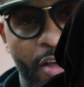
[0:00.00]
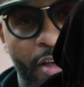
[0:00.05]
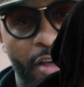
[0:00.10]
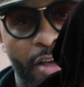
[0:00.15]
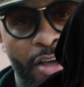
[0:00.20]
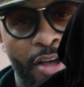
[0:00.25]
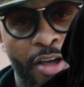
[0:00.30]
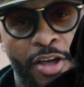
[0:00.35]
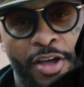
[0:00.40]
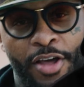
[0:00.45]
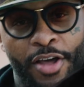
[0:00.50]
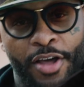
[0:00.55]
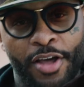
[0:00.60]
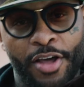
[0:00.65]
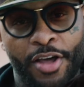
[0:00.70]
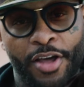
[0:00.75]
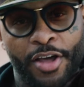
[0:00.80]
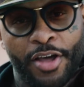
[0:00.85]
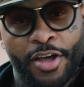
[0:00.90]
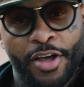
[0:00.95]

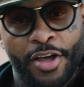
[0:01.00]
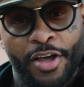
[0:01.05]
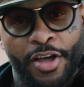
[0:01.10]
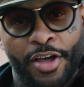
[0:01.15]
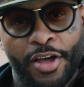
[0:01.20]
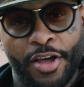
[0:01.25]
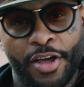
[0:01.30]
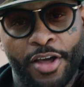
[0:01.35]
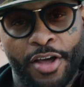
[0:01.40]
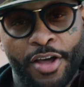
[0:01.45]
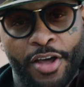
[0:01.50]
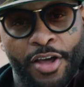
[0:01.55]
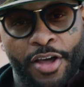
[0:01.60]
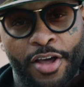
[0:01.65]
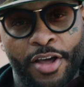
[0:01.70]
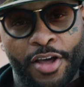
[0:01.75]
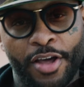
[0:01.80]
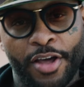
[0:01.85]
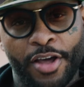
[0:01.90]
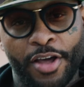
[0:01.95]

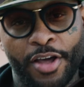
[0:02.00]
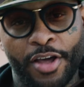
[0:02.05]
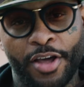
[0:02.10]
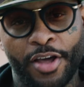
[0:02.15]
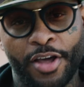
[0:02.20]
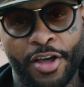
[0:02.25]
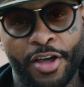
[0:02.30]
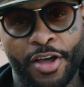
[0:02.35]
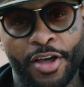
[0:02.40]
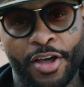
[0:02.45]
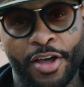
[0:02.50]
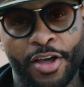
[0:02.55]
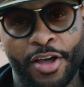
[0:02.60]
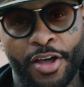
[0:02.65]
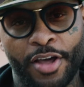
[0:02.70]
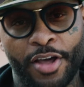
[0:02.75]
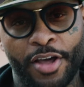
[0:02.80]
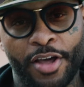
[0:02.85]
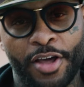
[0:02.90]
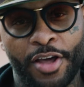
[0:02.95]

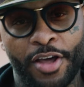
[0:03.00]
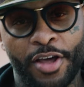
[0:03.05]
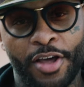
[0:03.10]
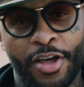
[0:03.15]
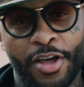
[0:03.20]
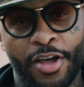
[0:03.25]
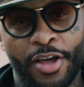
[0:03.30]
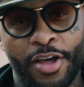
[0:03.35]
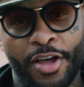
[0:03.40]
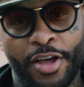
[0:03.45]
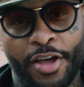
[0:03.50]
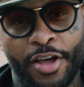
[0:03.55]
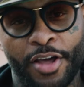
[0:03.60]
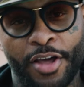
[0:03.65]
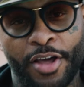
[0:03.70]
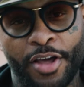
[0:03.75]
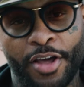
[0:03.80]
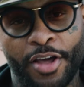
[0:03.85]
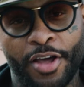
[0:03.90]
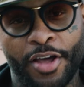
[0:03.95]

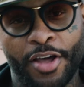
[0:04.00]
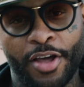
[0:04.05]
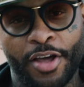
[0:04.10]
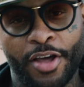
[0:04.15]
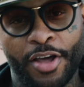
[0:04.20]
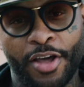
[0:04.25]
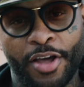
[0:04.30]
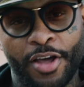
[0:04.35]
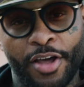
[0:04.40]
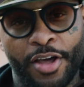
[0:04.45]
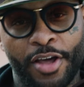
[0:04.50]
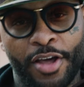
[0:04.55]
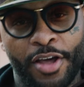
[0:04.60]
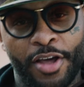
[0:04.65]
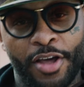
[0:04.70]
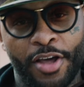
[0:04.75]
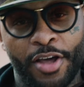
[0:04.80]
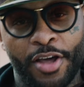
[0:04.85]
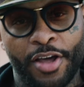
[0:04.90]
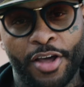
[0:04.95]

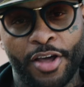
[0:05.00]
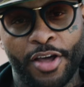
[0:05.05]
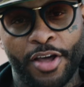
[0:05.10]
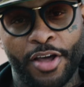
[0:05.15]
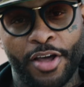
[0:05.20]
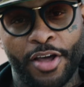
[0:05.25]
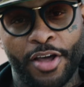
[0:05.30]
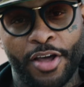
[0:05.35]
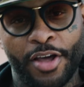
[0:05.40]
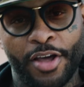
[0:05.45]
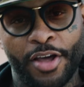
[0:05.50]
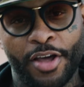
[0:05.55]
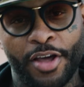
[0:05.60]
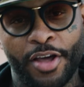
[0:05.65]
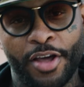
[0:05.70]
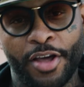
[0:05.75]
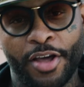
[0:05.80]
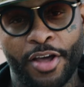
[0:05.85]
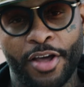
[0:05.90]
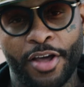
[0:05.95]

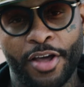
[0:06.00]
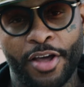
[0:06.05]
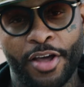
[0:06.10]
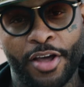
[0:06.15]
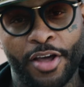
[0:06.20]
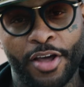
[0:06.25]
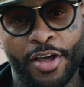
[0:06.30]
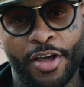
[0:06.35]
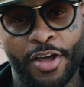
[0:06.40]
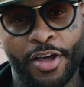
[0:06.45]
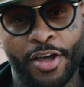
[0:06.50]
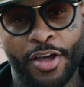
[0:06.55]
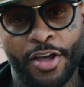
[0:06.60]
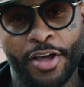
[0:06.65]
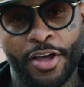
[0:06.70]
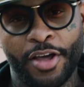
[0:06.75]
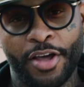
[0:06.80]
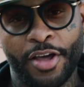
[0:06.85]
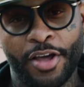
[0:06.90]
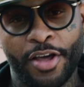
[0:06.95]

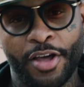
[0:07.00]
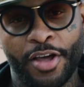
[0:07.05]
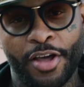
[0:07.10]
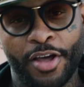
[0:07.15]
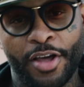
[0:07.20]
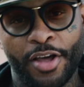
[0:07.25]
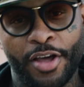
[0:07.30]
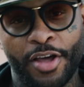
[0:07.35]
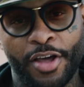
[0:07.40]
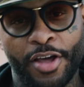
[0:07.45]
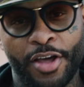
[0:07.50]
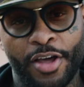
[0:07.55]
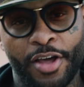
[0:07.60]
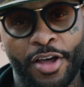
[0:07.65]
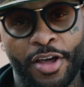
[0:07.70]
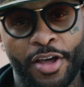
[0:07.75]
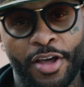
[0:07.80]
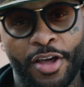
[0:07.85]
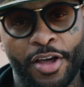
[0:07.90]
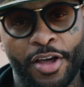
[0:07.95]
(not speaking)